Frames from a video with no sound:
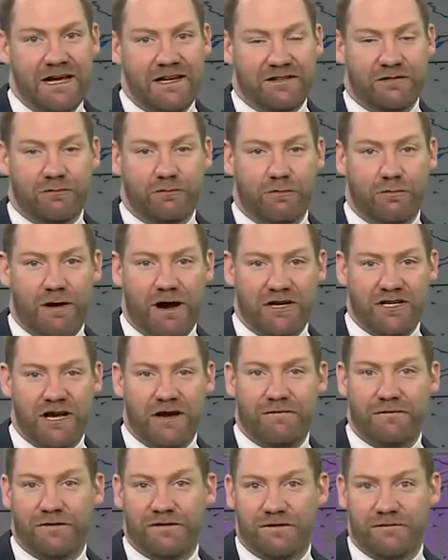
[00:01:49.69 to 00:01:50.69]
So we'll watch
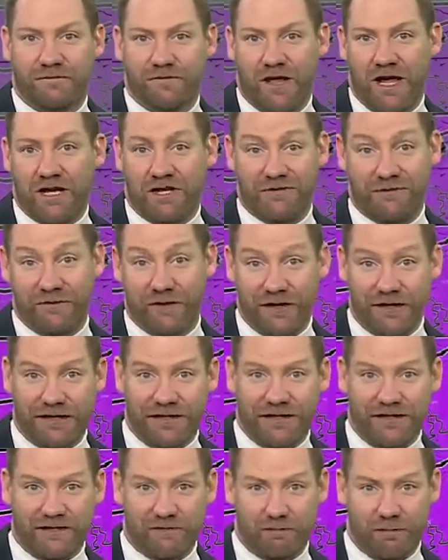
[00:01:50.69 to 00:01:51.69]
out for some flash
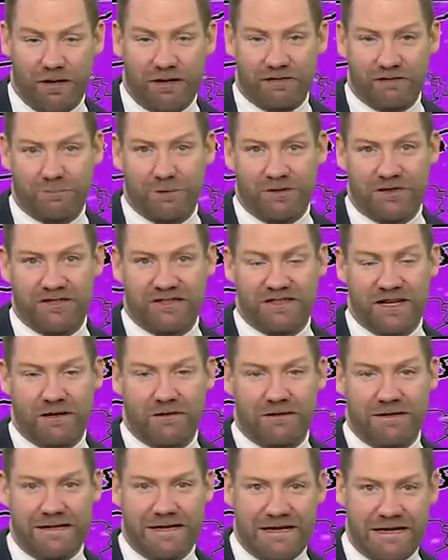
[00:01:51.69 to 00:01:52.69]
flooding as well, especially
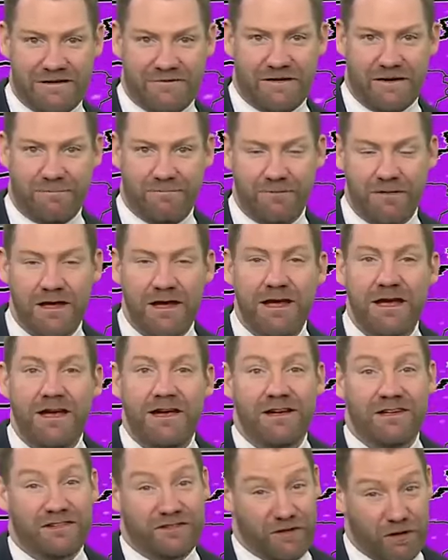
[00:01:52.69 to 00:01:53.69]
Saturday evening.
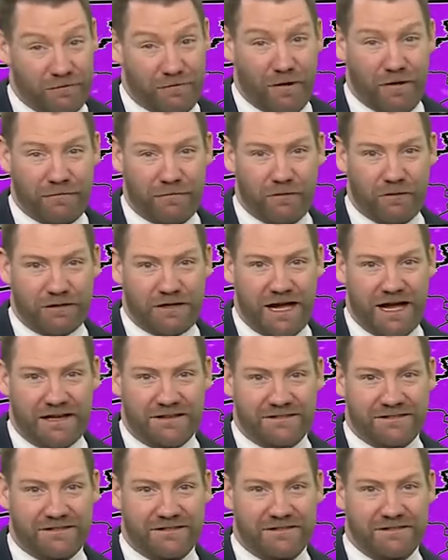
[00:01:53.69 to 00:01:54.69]
Snowfall
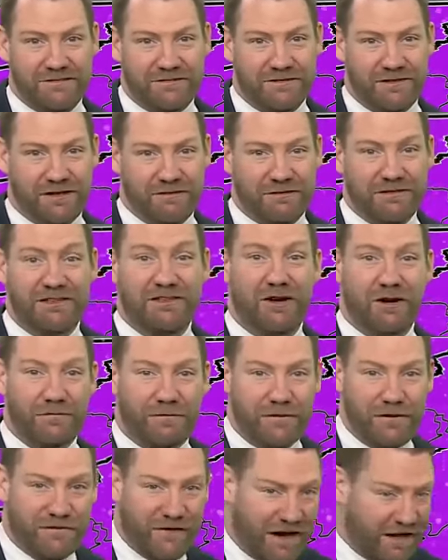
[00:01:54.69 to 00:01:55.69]
forecast. So let's start
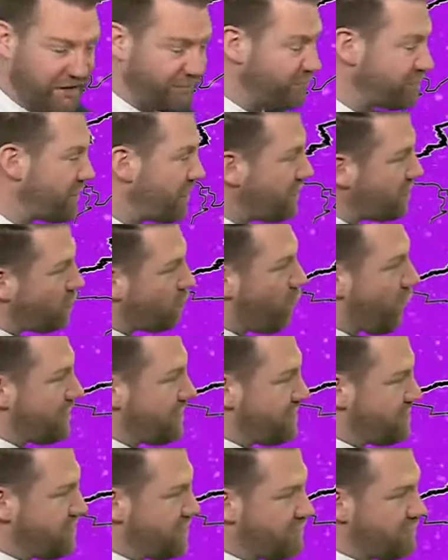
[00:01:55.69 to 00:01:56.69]
from the bottom.
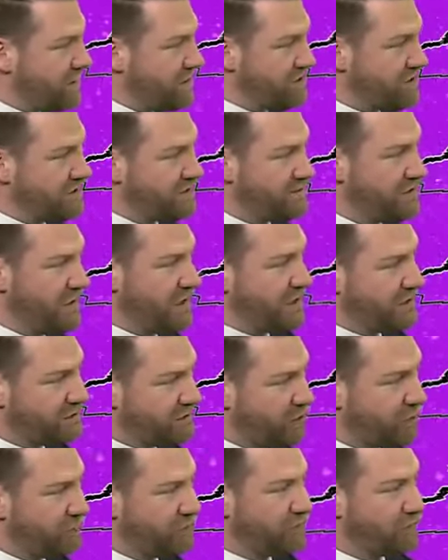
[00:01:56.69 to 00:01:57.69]
One to two inches in
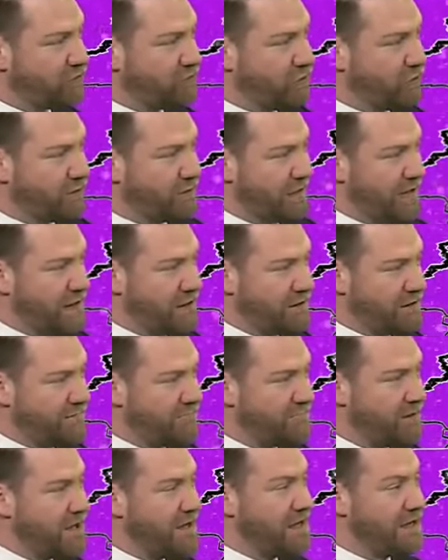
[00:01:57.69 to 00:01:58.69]
coastal York
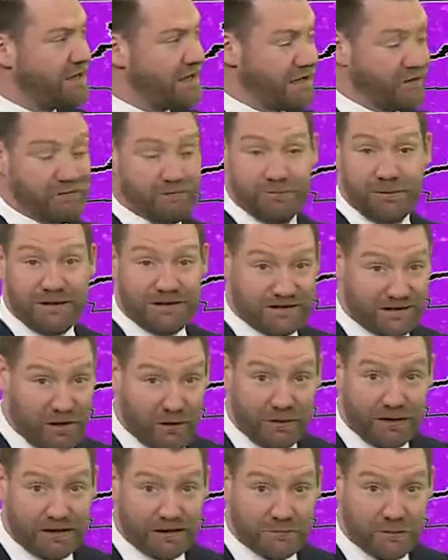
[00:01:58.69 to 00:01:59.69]
County. It'll be
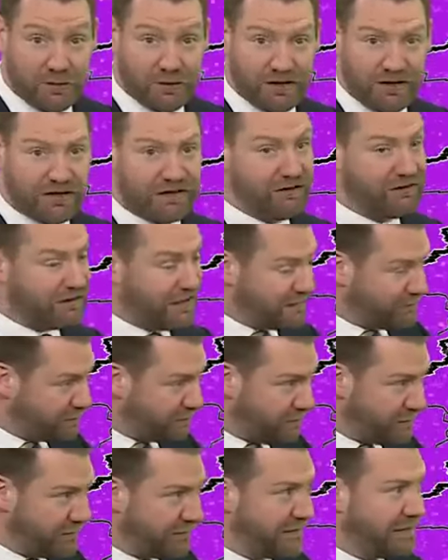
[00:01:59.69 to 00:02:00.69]
snowing in the morning, and that's
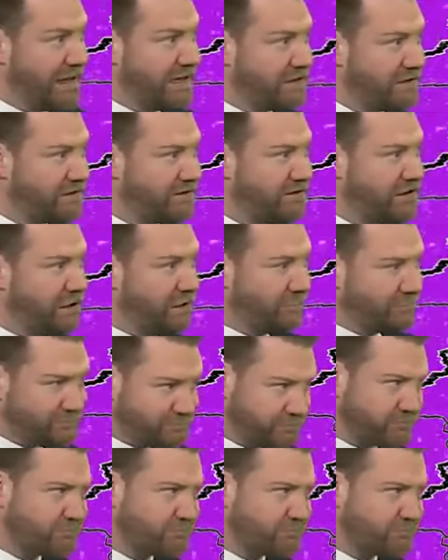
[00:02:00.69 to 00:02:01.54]
when you're going to get your snow.